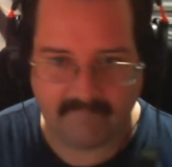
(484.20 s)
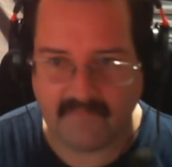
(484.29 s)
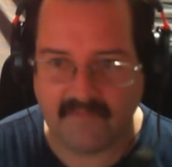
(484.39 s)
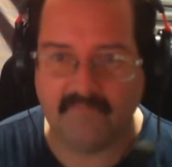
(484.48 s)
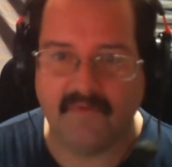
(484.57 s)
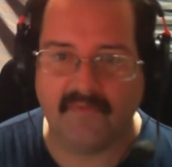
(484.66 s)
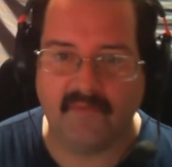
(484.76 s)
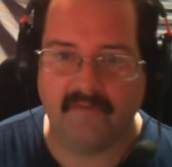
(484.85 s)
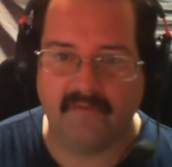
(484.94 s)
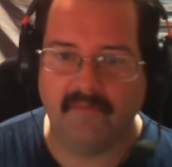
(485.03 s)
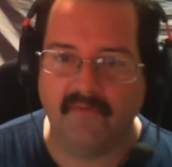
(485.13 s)
By the
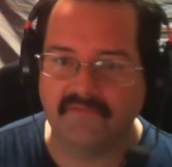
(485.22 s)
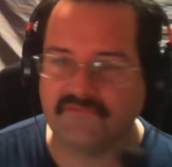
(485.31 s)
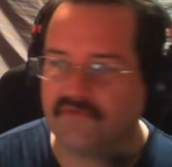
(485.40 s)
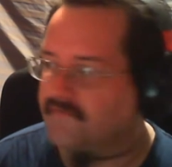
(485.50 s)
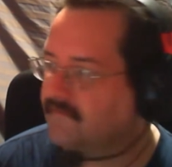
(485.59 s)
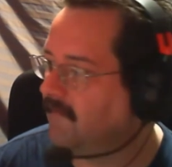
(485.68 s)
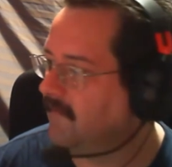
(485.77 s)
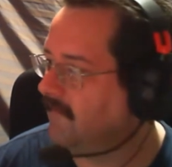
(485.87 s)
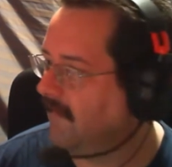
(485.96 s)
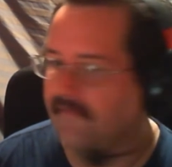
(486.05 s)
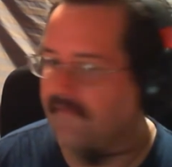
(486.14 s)
way, I apologize about
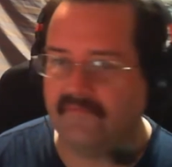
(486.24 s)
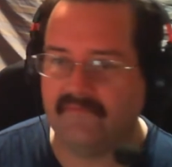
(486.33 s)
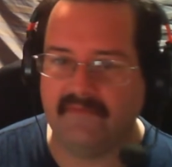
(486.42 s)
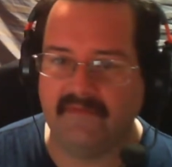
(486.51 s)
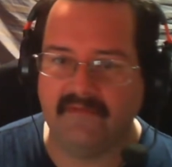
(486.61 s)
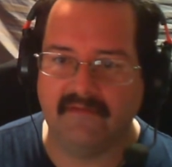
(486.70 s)
how the